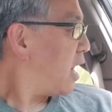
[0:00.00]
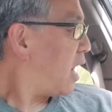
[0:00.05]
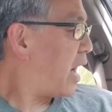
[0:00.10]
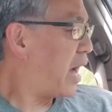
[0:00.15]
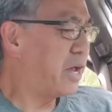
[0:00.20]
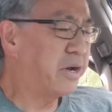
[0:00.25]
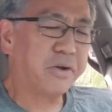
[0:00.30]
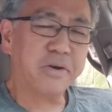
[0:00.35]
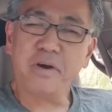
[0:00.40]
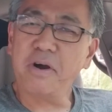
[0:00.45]

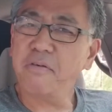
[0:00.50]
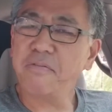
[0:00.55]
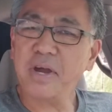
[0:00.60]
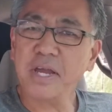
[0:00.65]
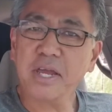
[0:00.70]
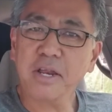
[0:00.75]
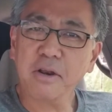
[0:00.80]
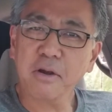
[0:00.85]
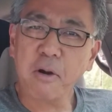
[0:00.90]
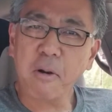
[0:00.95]
I don't know. If
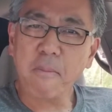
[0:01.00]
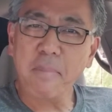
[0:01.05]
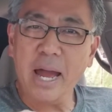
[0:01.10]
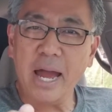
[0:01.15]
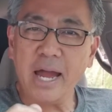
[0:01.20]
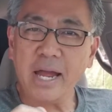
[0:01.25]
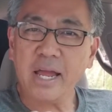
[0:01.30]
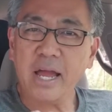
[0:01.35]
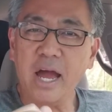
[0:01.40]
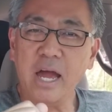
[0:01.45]
I could go
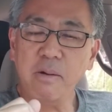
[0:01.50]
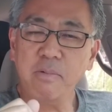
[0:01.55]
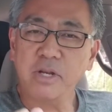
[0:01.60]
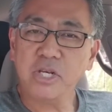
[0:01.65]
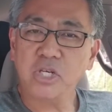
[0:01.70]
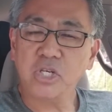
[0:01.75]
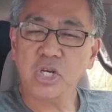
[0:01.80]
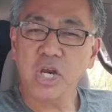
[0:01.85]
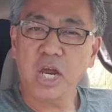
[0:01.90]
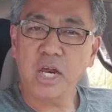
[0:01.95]
back, I
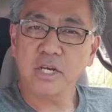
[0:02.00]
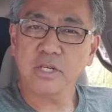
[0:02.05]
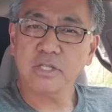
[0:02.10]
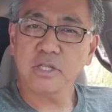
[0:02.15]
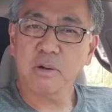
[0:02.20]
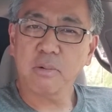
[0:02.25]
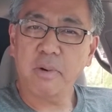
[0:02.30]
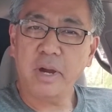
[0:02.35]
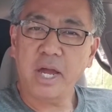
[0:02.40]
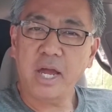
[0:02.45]
would
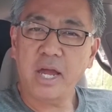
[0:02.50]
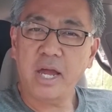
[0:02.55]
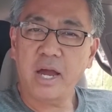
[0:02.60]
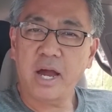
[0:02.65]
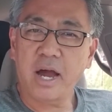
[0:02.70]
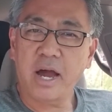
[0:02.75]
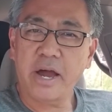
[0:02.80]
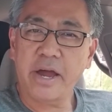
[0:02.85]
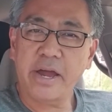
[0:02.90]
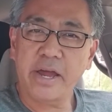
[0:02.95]
change the way
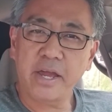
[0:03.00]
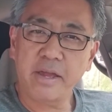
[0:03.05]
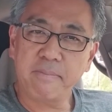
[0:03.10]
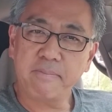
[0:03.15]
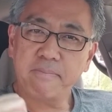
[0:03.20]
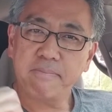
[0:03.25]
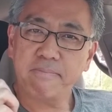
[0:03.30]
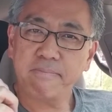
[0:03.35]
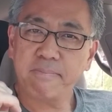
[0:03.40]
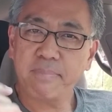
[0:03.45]
I
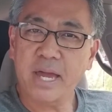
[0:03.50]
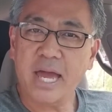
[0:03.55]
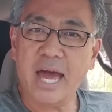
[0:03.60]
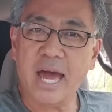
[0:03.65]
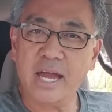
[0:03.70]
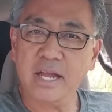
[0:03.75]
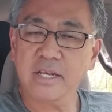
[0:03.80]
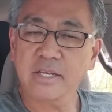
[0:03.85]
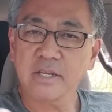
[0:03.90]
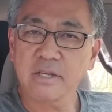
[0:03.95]

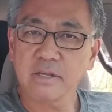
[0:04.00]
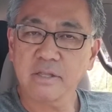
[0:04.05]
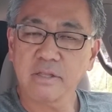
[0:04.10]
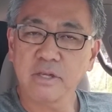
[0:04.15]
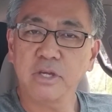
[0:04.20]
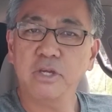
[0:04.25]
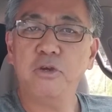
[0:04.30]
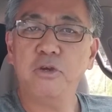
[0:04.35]
packed the